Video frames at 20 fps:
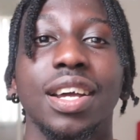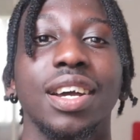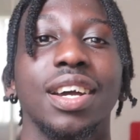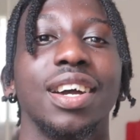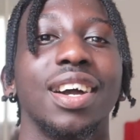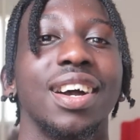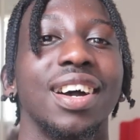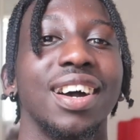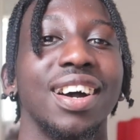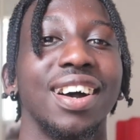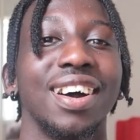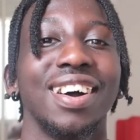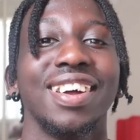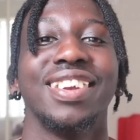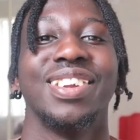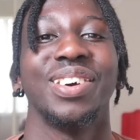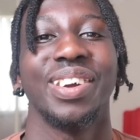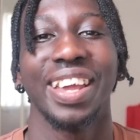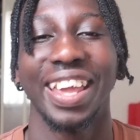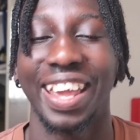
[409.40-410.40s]
Ha,
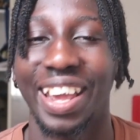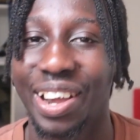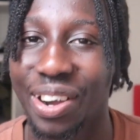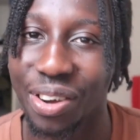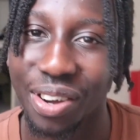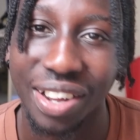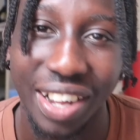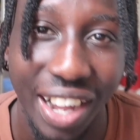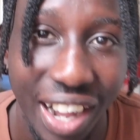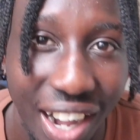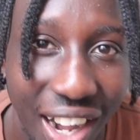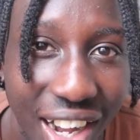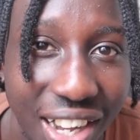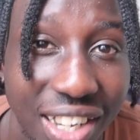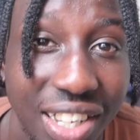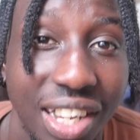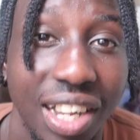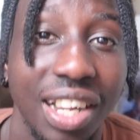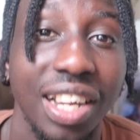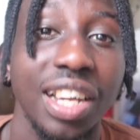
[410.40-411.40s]
a cap.
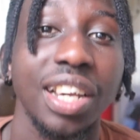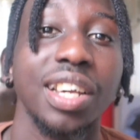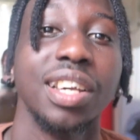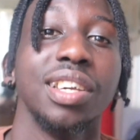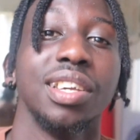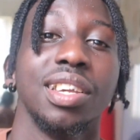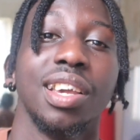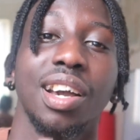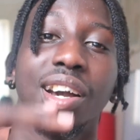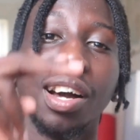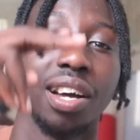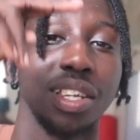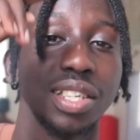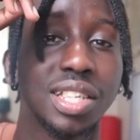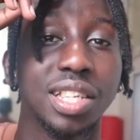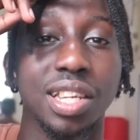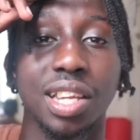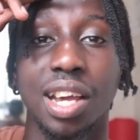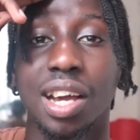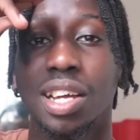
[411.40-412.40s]
Alright, yeah, I'll
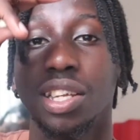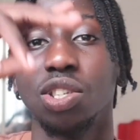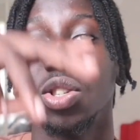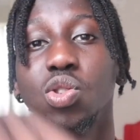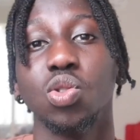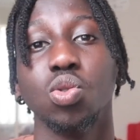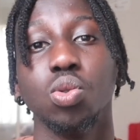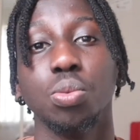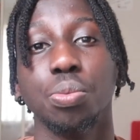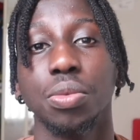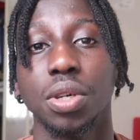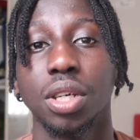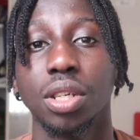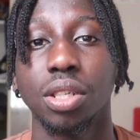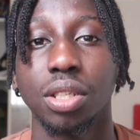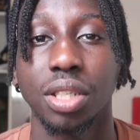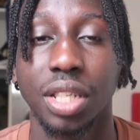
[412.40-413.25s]
see y'all soon, man.